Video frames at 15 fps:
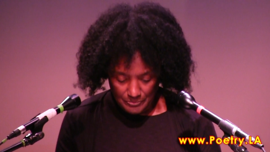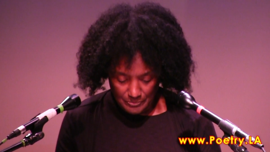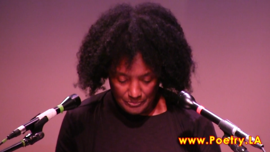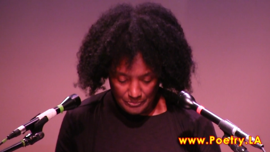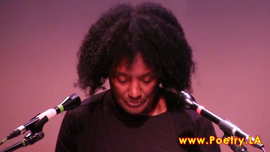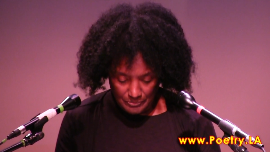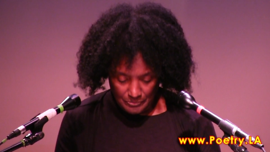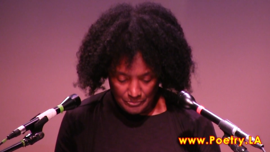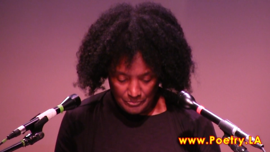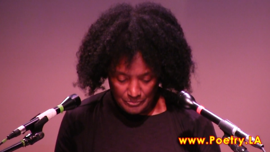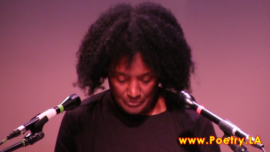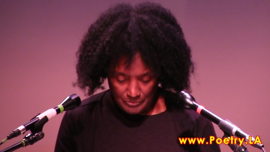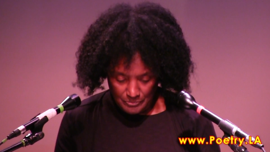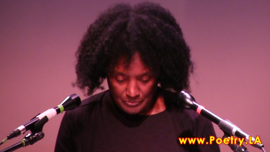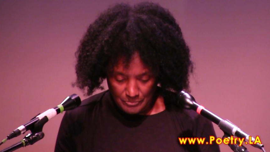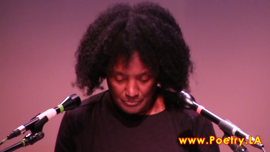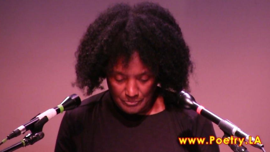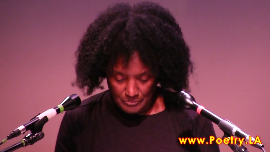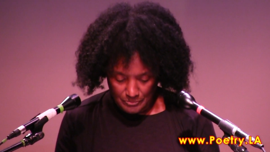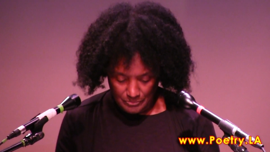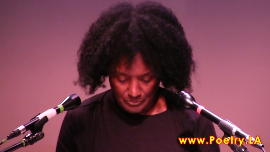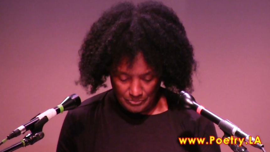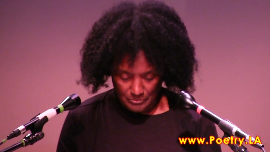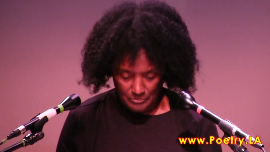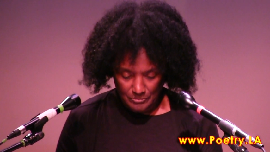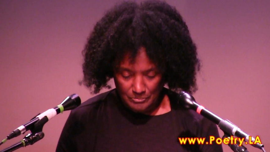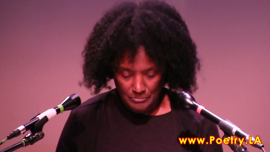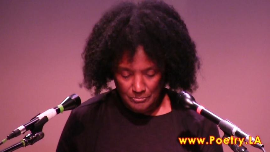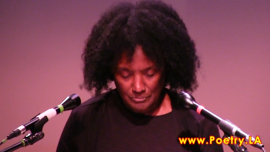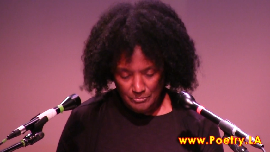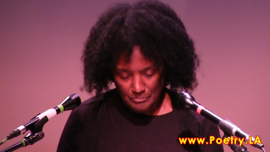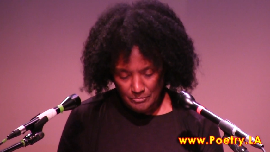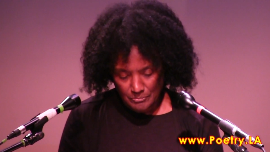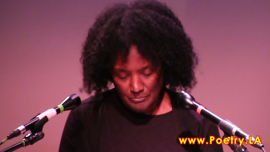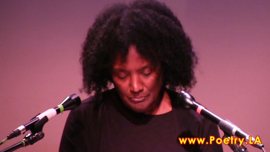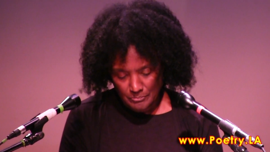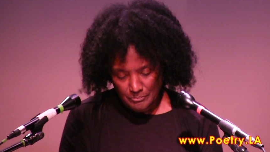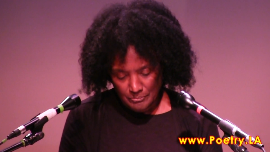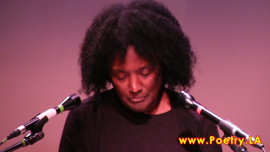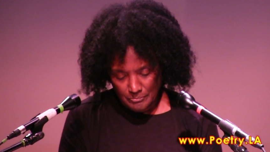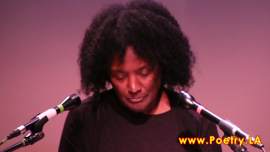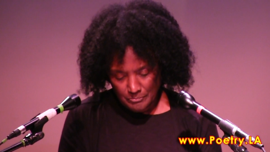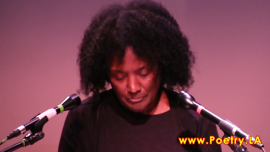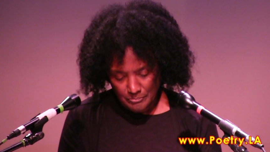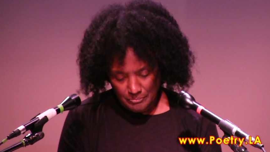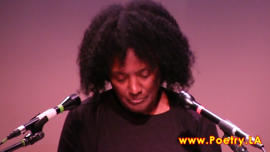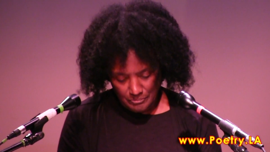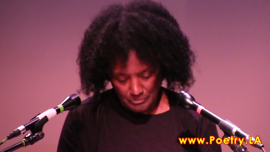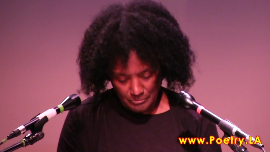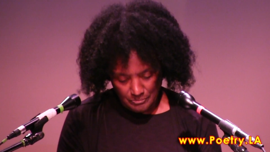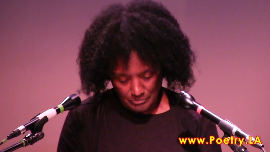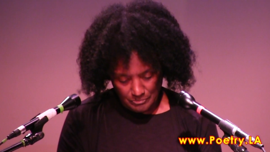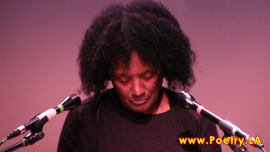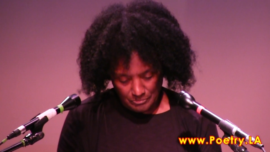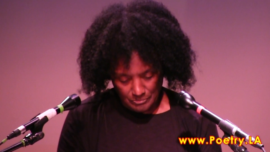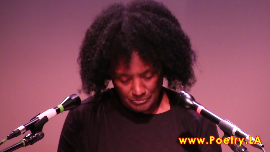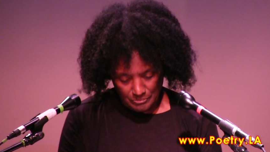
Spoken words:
Nothing is said.